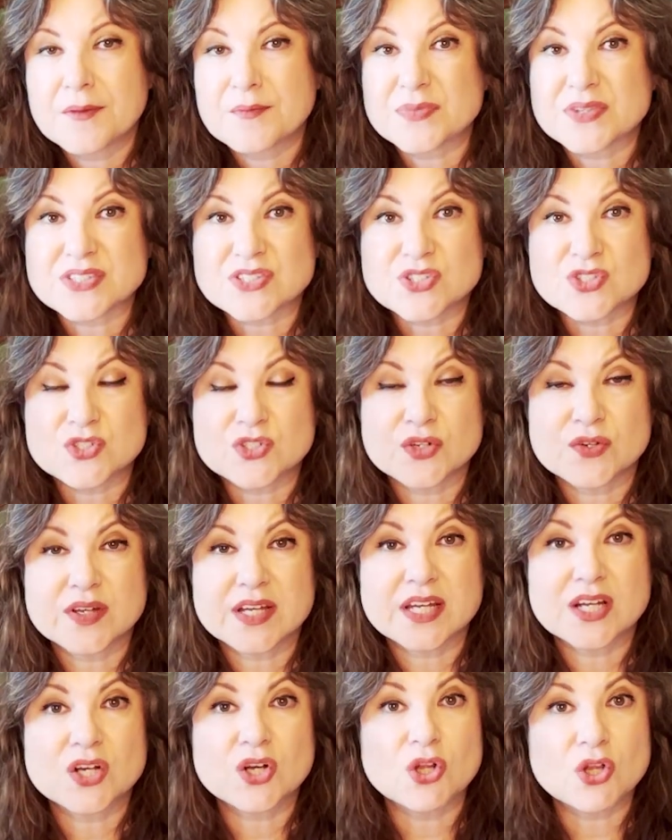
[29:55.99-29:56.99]
This is
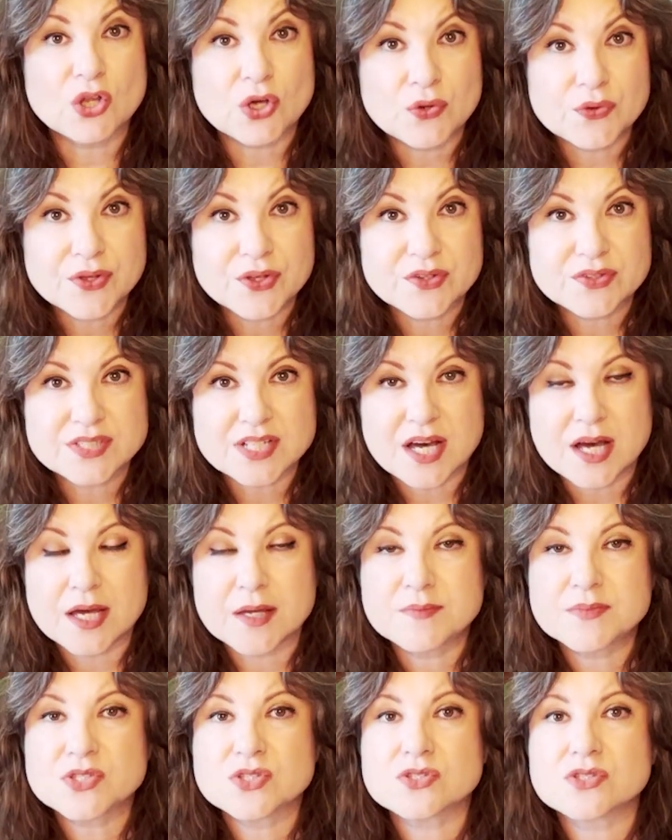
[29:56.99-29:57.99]
during colonial
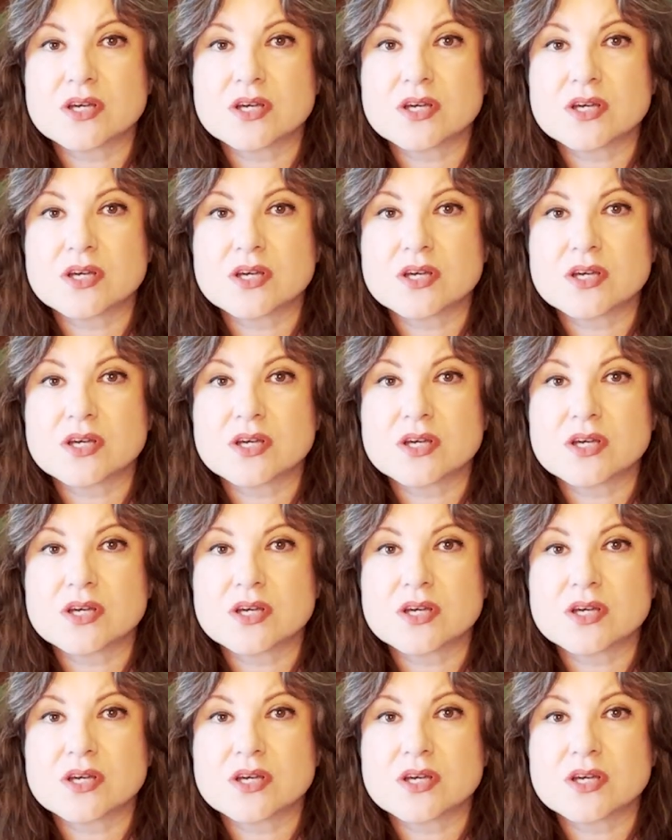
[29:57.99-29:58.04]
times,